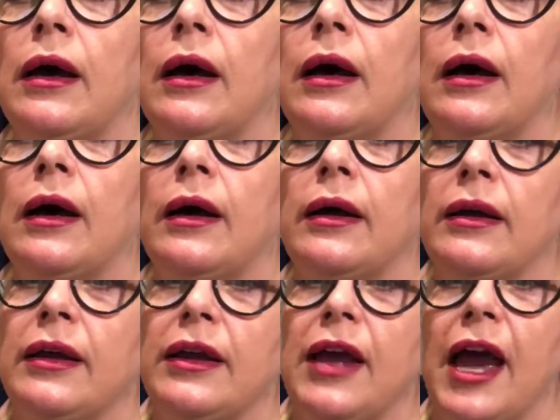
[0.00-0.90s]
And
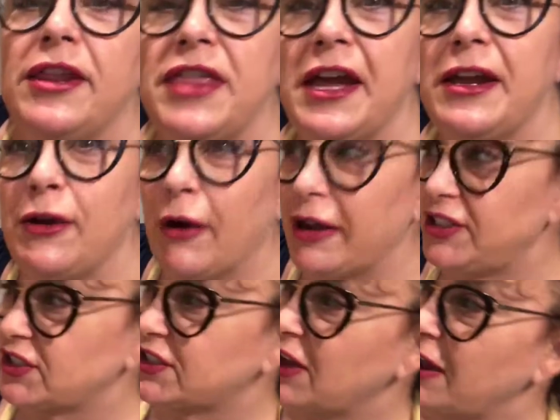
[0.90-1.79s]
thank you, I
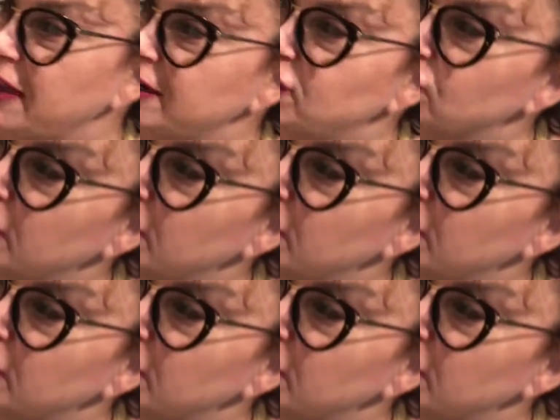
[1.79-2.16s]
just saw that